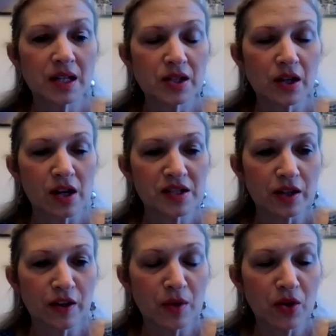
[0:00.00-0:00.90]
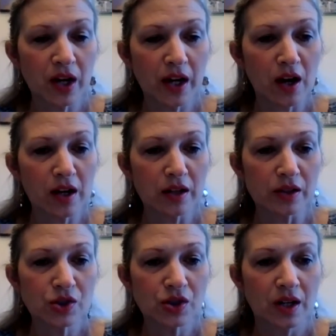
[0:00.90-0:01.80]
us at Austin Community
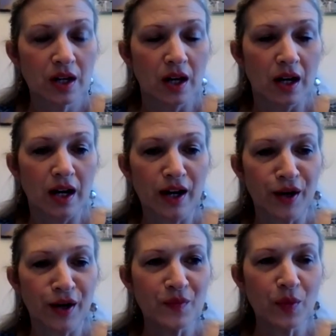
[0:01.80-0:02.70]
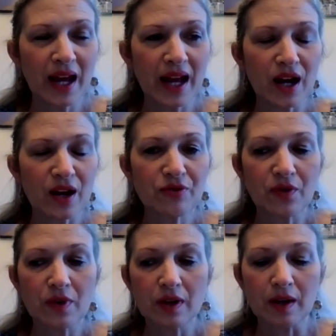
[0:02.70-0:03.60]
College. We
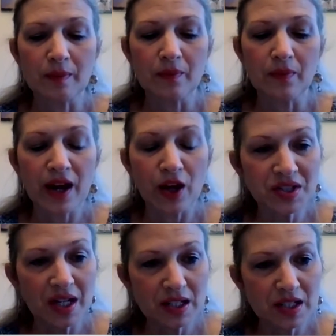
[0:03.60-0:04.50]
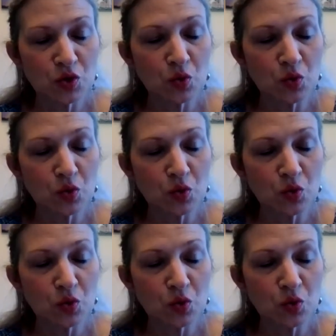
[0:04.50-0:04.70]
have a health sciences